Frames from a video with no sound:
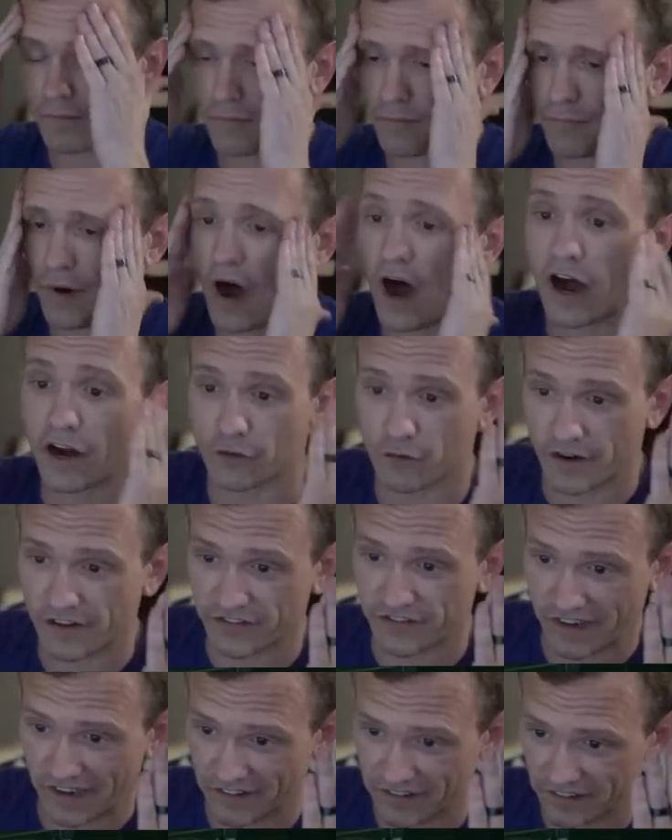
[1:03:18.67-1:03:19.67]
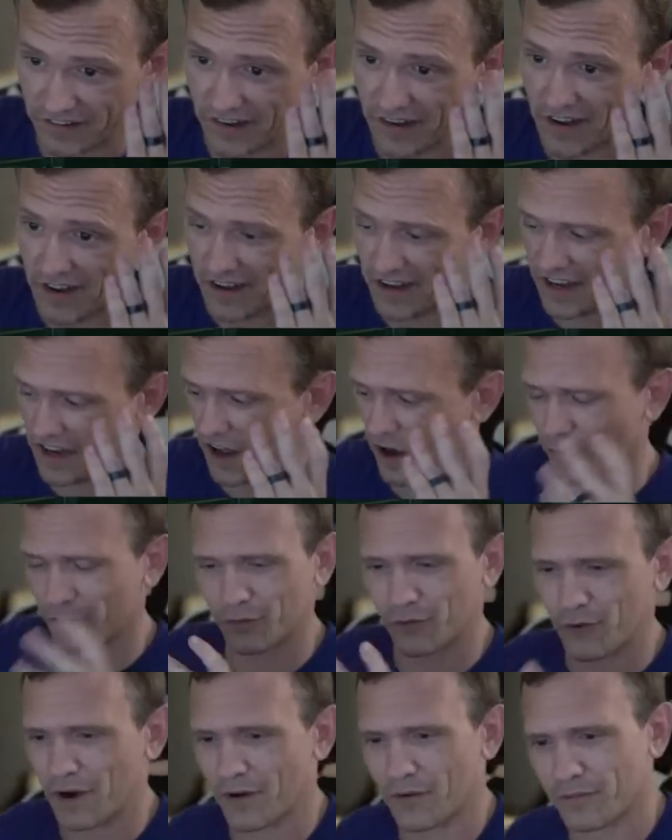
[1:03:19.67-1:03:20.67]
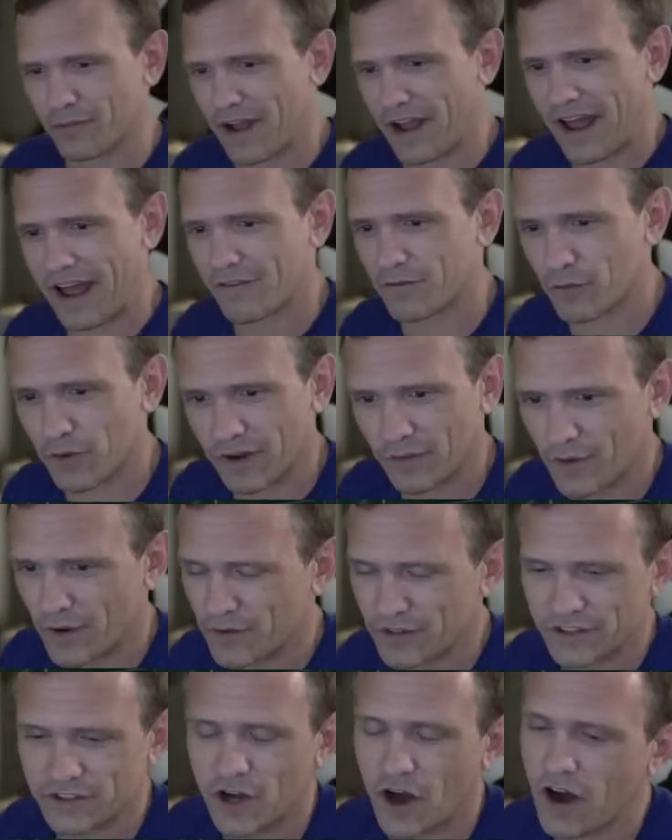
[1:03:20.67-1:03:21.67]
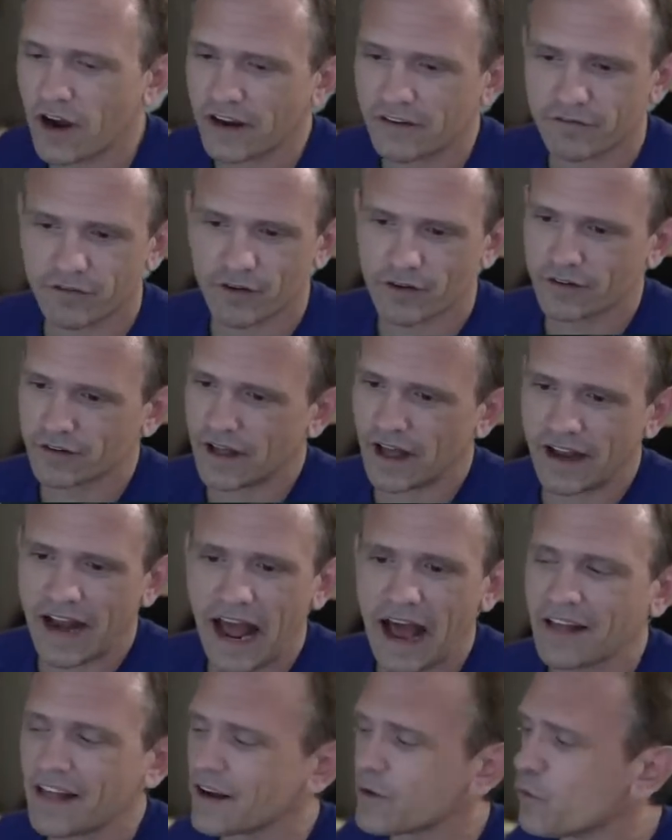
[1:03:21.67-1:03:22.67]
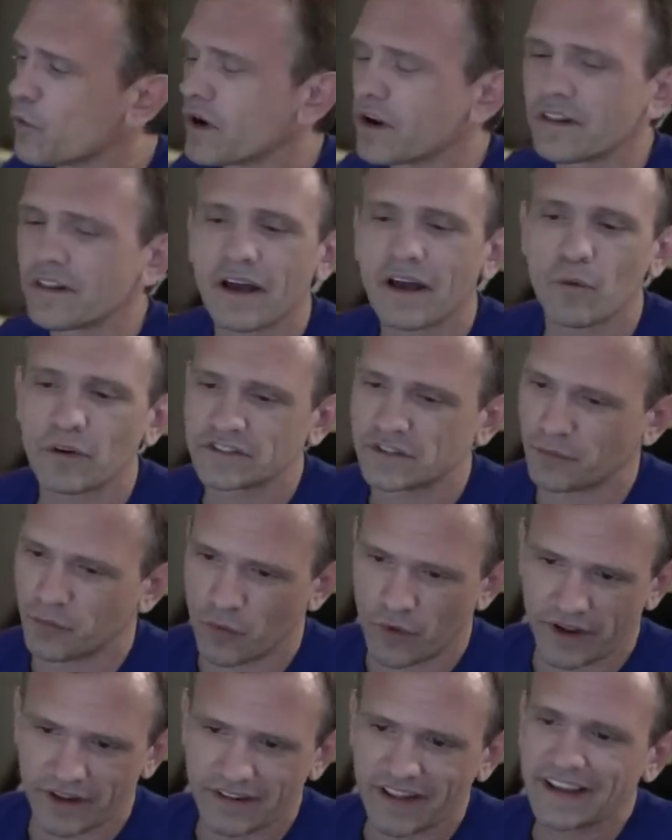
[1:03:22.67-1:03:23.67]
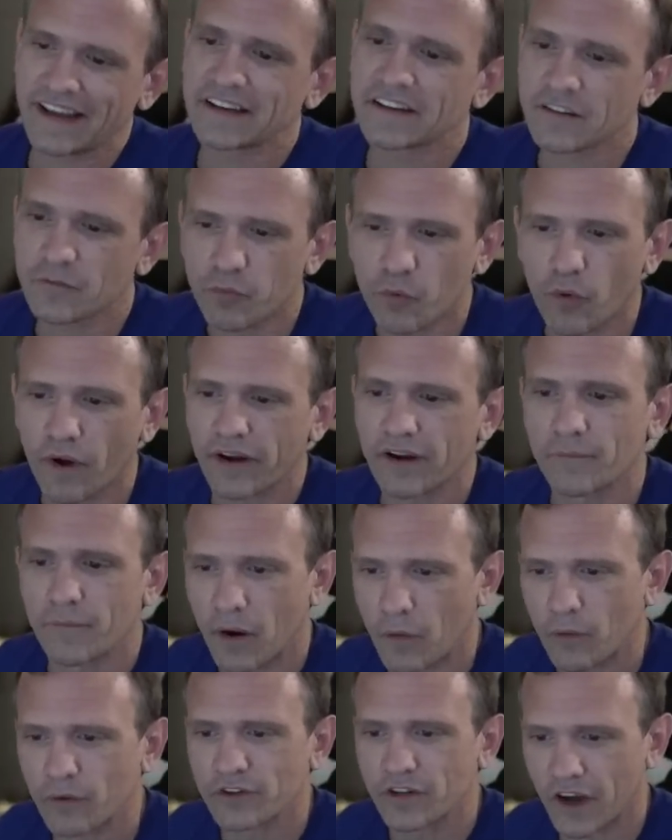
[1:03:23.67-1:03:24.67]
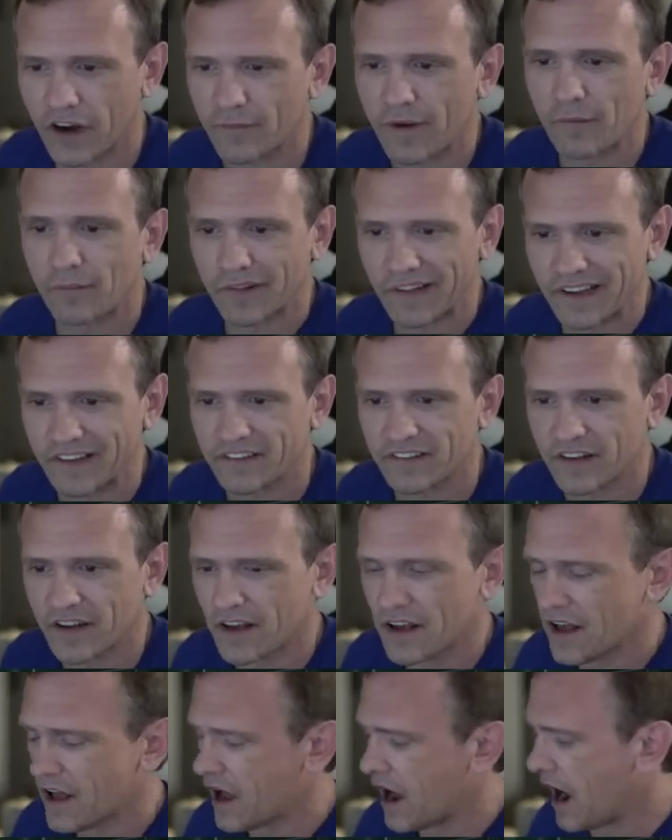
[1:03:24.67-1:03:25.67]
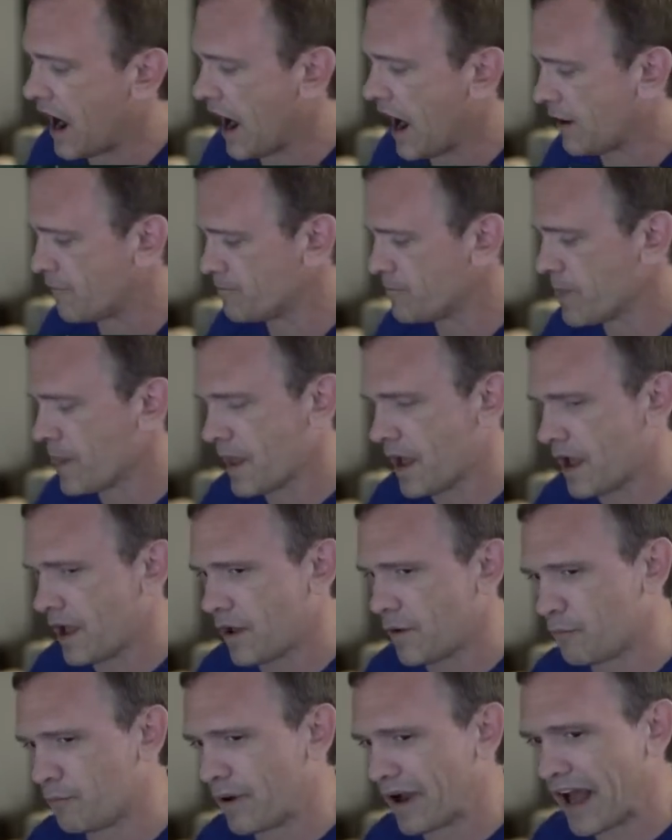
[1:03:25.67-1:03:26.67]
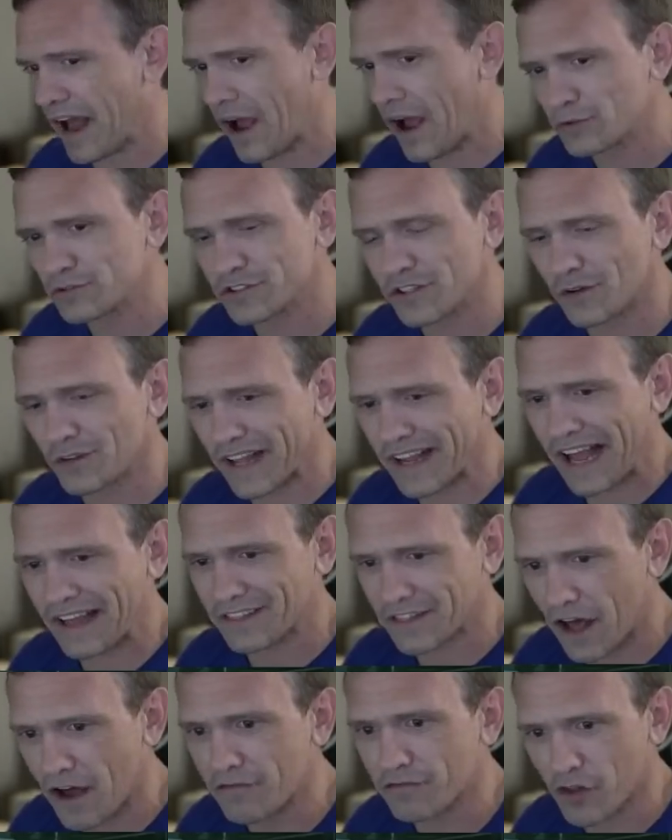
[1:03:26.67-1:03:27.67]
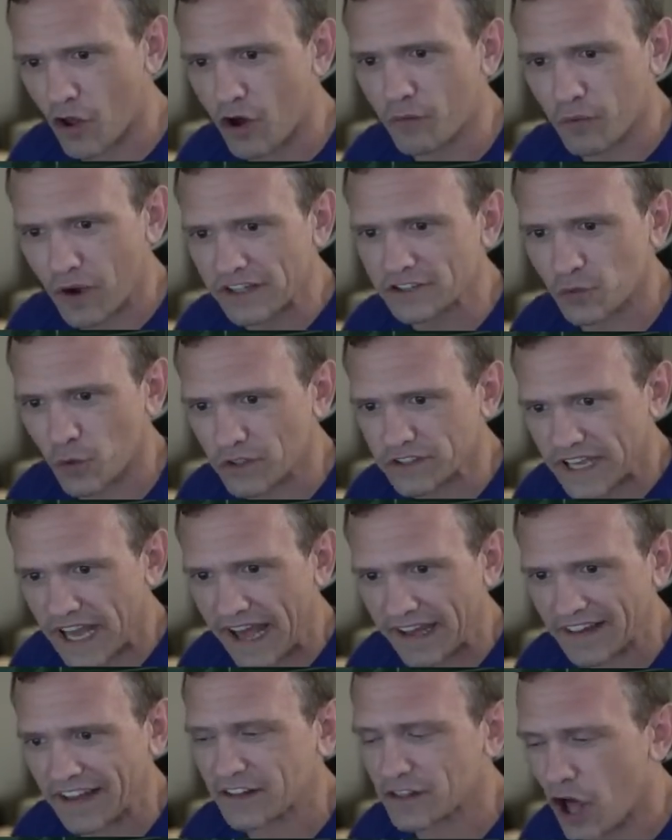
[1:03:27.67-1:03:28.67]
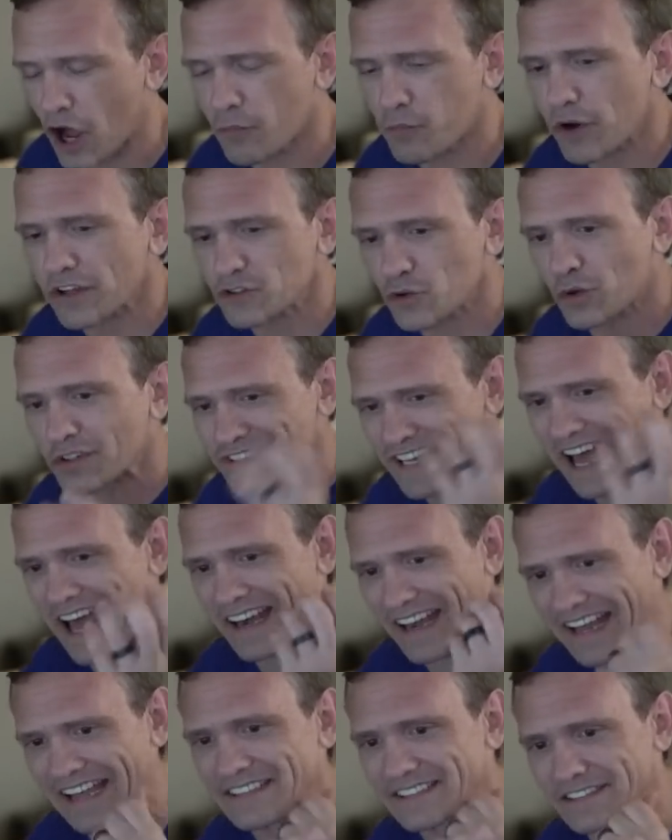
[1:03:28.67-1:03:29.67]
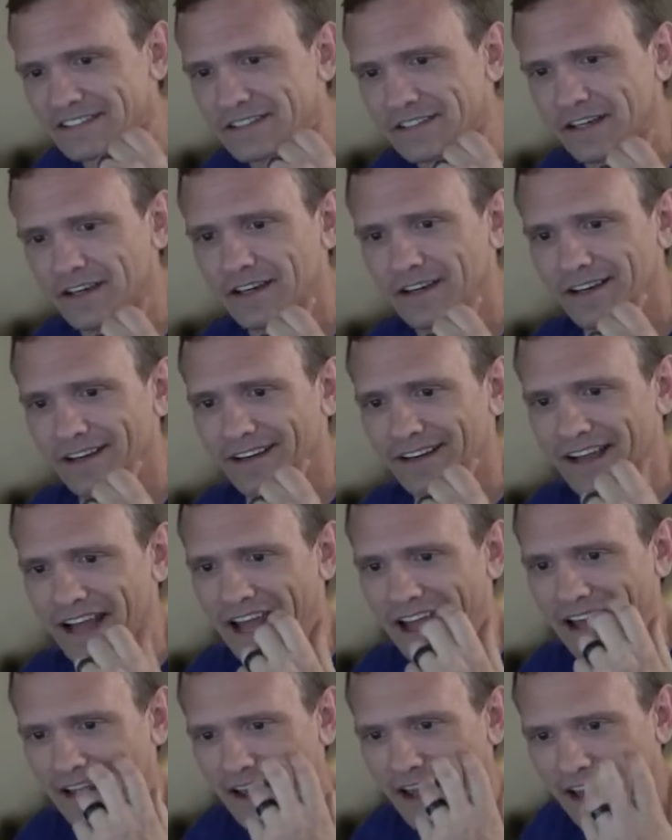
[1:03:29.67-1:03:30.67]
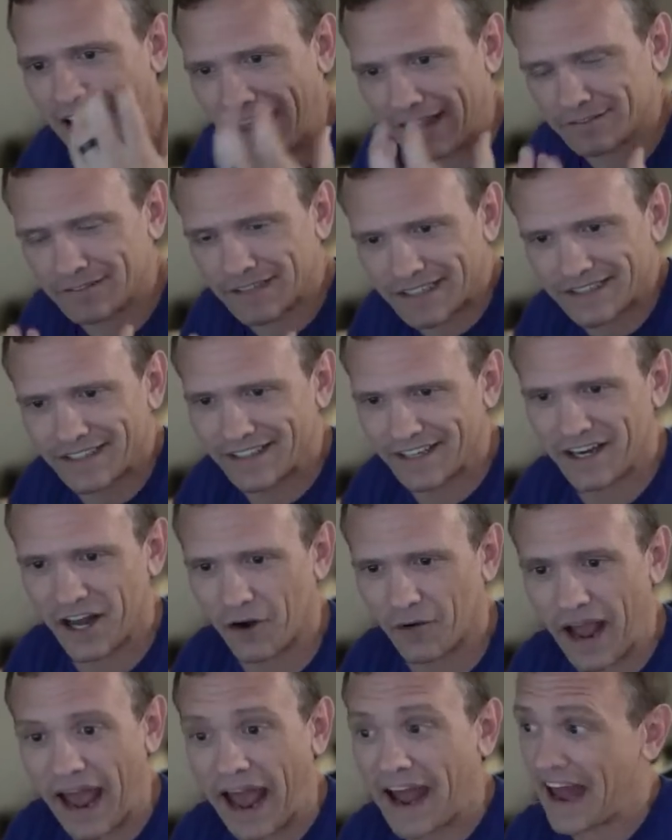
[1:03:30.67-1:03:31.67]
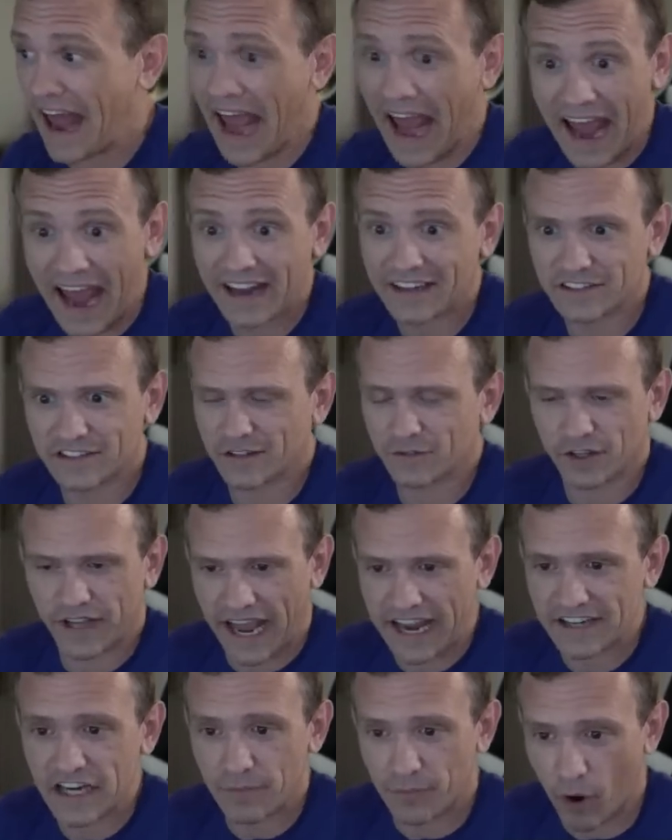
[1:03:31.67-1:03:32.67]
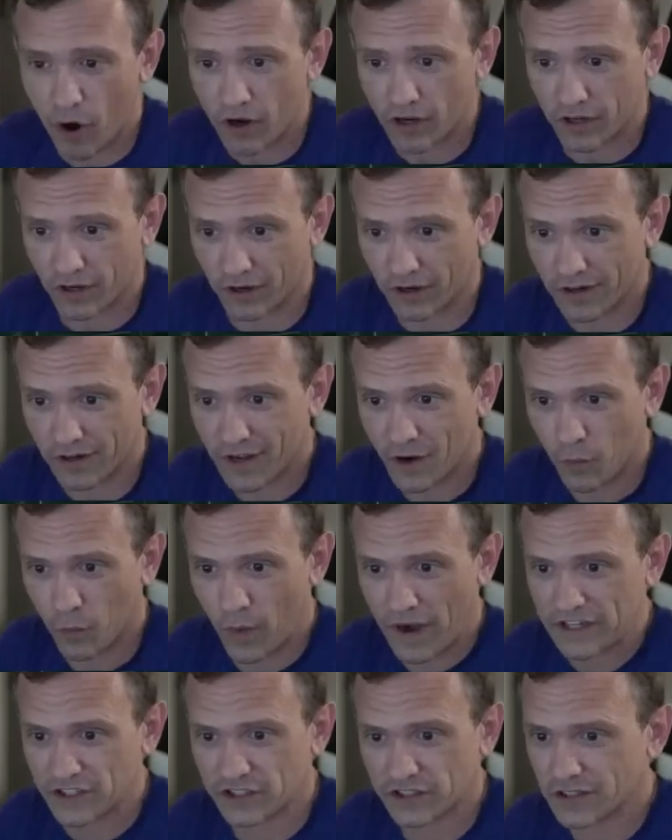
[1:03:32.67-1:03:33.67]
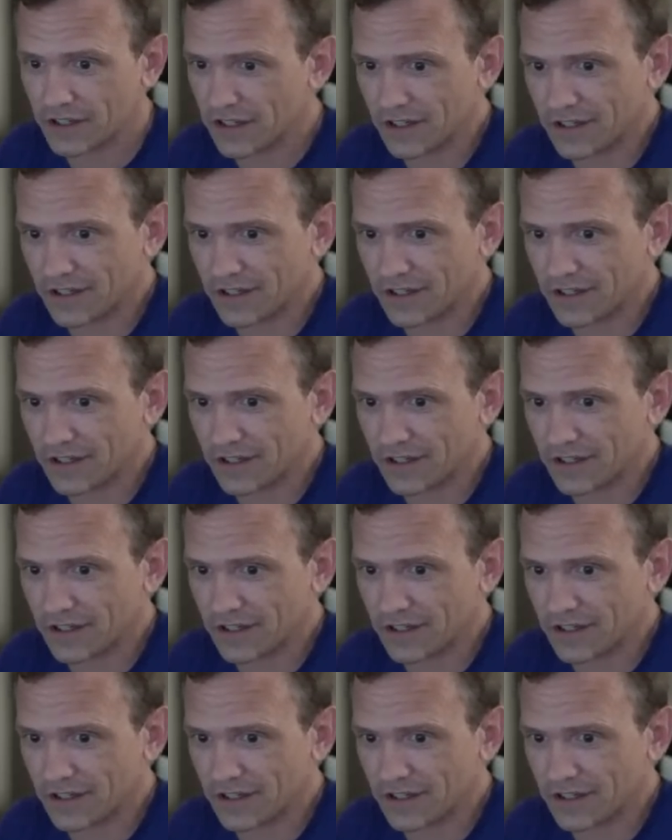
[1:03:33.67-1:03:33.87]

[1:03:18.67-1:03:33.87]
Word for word: ponderousness, you know, where we're talking for an hour, like what's the point? Like, get to the point about what we're talking about, please. But I also, like, I love Long Price Quartet. Like, Long Price Quartet is, you know, and KJ Parker, which